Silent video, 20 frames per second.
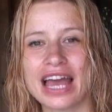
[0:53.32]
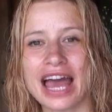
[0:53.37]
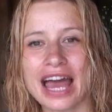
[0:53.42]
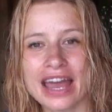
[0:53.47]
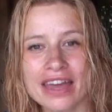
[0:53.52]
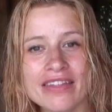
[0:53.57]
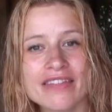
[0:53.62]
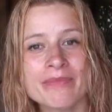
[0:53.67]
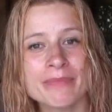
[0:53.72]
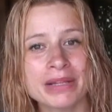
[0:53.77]

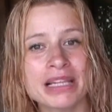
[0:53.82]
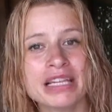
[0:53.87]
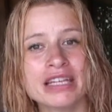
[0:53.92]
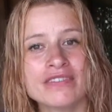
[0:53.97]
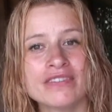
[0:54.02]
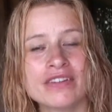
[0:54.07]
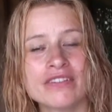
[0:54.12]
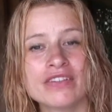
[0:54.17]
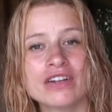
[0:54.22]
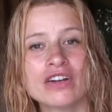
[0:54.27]
I
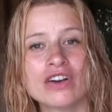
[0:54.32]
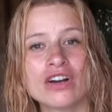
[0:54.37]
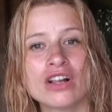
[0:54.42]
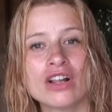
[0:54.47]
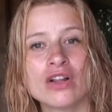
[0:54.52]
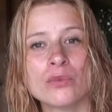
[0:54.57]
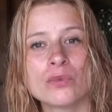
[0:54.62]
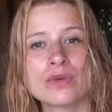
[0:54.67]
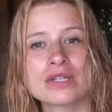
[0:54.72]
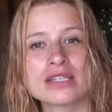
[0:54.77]
believe if the
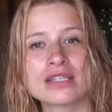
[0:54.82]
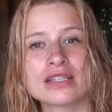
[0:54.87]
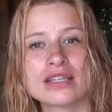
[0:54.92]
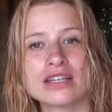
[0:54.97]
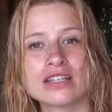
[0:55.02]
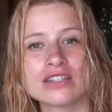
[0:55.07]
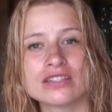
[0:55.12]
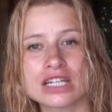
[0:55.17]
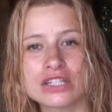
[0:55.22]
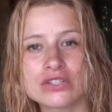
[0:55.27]
girl was
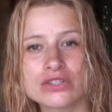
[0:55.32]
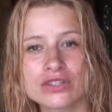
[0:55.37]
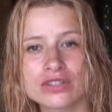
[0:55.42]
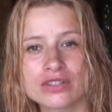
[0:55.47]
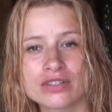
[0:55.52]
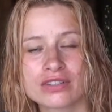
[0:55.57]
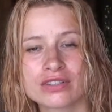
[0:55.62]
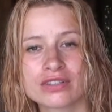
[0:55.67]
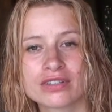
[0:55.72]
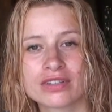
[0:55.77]
in
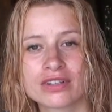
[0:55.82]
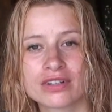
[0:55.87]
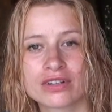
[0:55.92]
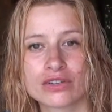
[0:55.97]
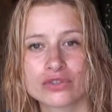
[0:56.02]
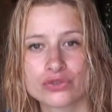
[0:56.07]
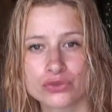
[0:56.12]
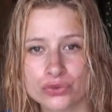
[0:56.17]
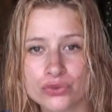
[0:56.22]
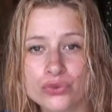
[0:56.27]
touch
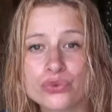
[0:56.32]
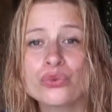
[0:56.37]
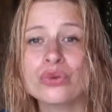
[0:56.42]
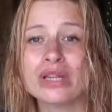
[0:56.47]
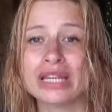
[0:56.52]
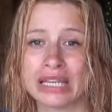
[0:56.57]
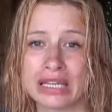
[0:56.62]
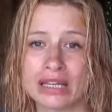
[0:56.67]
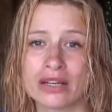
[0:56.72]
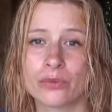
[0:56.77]

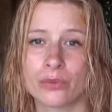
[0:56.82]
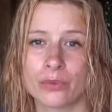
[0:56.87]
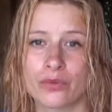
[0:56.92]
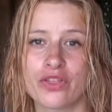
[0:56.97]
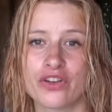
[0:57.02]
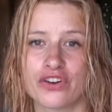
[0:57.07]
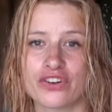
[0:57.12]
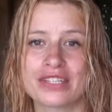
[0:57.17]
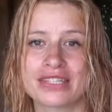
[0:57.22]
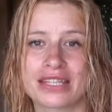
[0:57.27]
truly
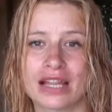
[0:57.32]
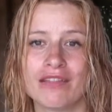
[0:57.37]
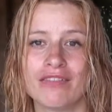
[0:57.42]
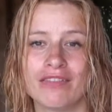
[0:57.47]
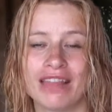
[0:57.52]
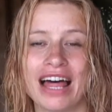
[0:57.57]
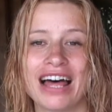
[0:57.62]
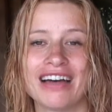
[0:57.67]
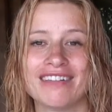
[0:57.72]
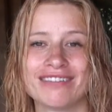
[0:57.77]
with her
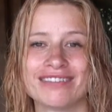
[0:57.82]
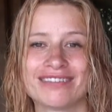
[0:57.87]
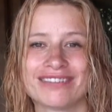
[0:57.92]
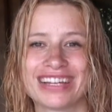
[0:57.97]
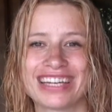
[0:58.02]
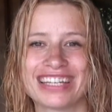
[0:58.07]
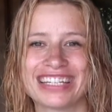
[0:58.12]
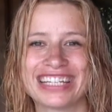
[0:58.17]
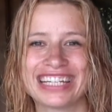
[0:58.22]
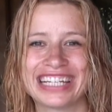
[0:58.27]
self-love
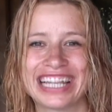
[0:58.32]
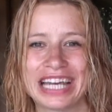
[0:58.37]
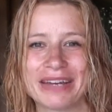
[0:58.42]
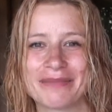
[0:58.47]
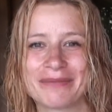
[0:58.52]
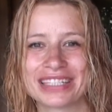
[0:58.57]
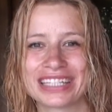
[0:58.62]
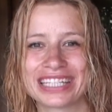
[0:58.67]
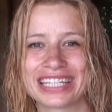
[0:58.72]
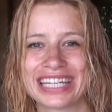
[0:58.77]
as she
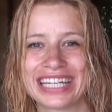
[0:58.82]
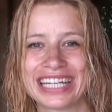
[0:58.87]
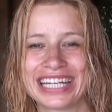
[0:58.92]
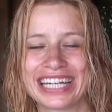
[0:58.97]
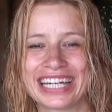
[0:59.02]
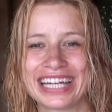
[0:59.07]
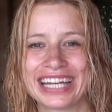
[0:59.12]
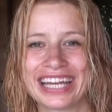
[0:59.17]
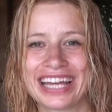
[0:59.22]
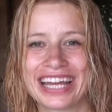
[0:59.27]
claimed
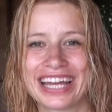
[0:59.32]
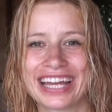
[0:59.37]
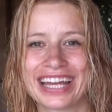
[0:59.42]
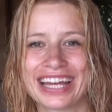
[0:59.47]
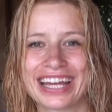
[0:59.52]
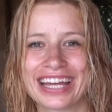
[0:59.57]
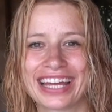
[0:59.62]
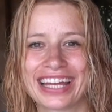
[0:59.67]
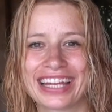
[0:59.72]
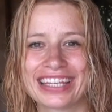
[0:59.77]

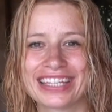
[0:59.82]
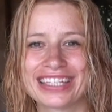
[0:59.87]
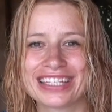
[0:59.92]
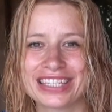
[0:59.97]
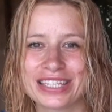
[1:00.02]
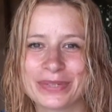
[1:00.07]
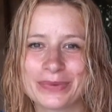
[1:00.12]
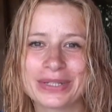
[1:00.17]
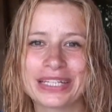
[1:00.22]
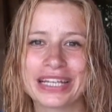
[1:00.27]

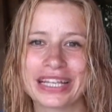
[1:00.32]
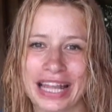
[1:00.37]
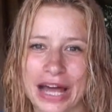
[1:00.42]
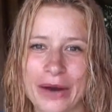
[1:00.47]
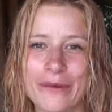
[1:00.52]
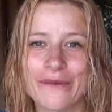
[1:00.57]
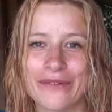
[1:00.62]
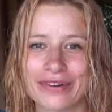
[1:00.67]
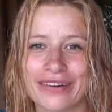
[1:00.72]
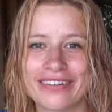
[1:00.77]
she would
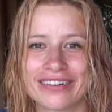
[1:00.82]
allow